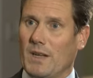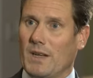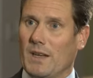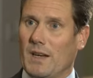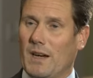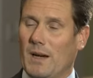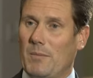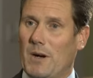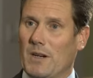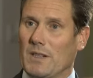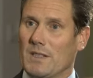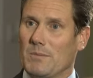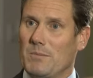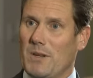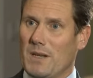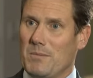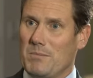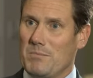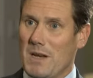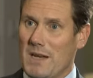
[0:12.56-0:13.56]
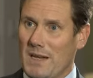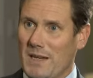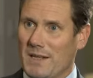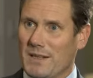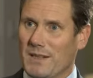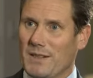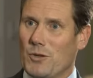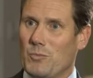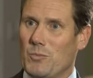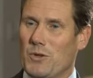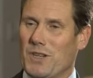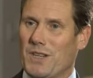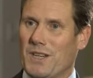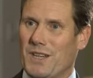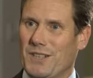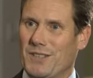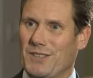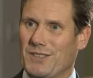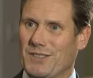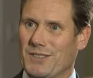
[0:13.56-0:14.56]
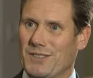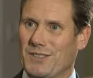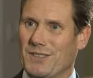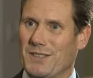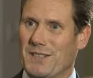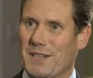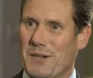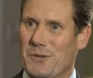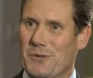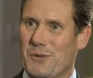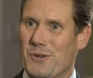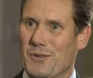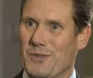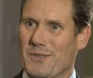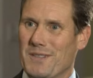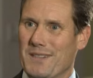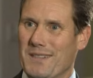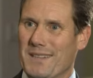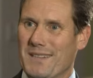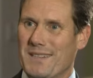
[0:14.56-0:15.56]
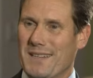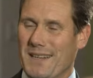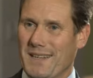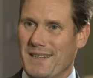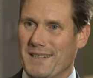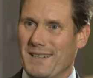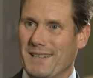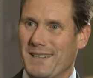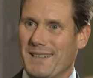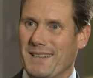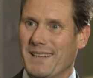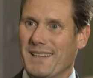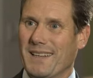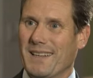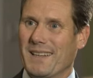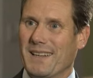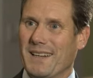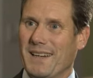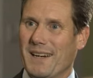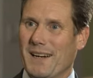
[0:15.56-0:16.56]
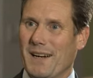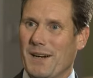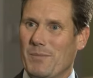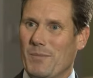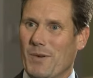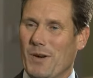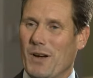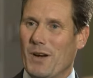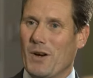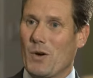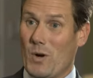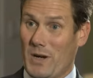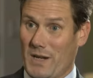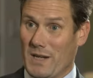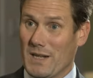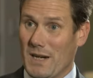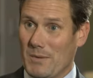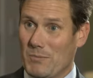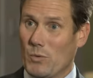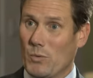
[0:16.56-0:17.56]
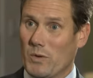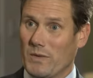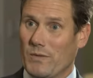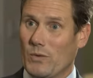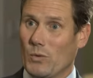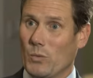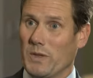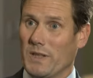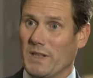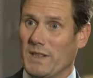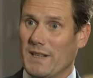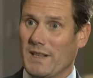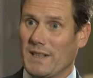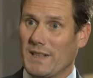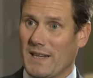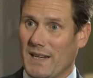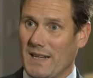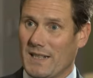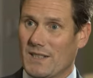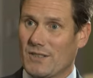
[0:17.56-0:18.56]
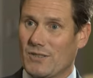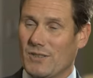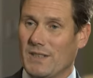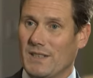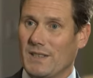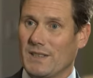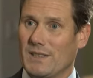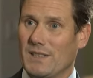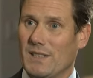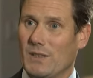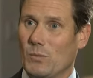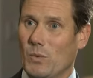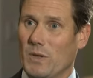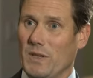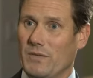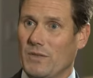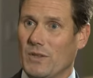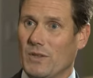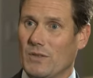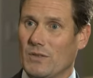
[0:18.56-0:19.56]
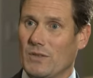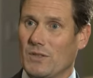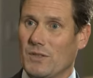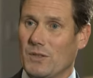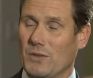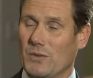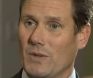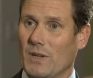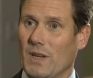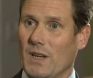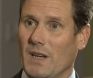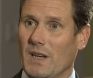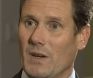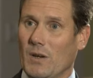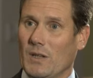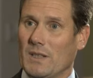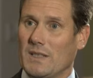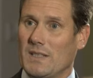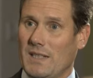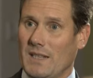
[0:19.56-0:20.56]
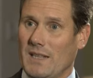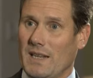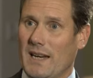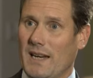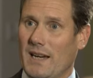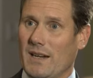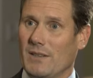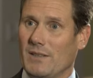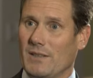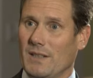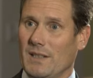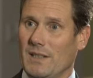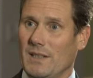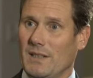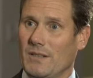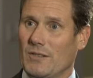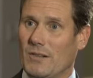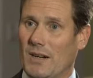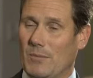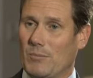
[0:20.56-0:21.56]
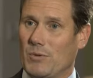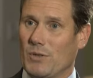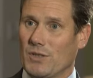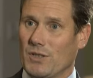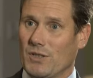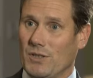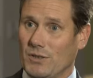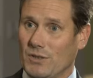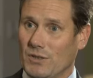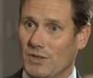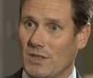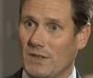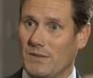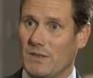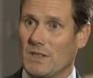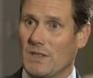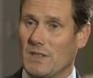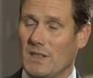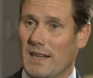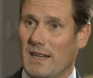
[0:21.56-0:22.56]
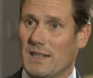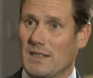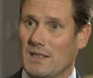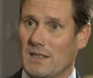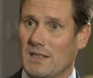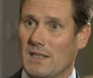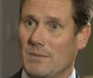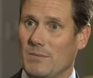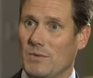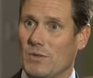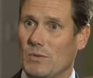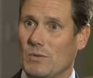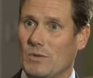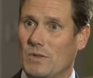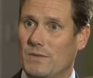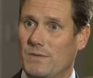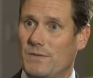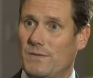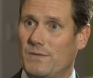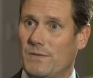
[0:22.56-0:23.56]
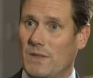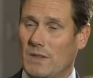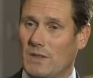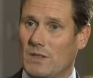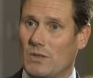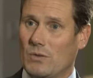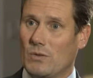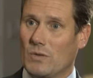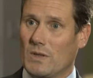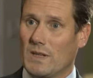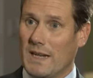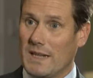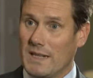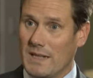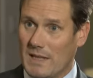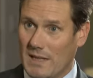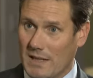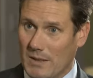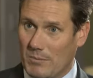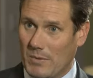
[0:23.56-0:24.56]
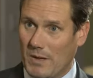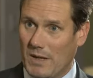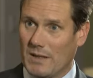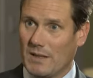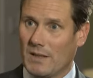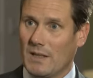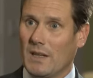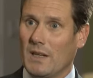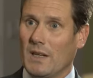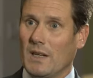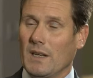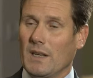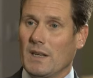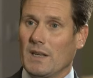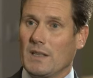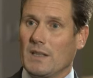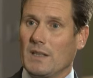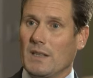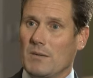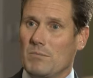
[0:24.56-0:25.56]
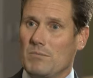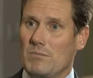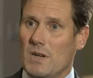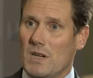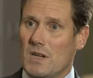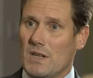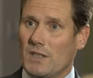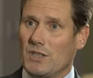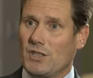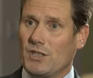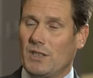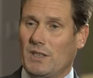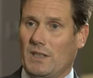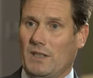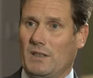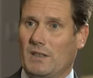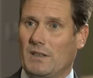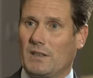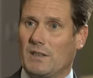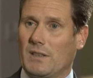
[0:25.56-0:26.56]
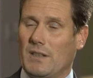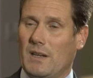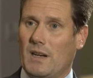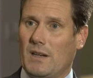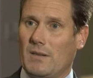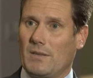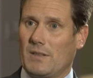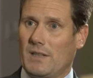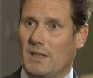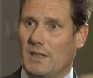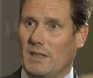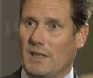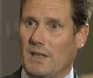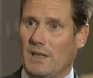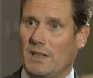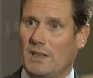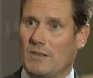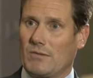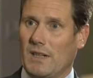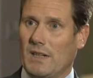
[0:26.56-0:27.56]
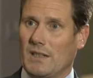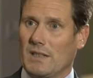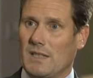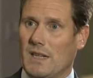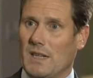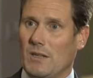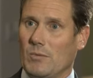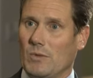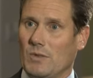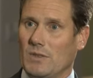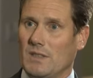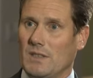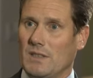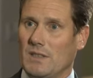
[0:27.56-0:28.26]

amongst the many million communications that go on daily, quite a number would fall within that category. So we've got to see how the Crown Prosecution Service can act as some sort of filter or gatekeeper. The emerging thinking in the round tables is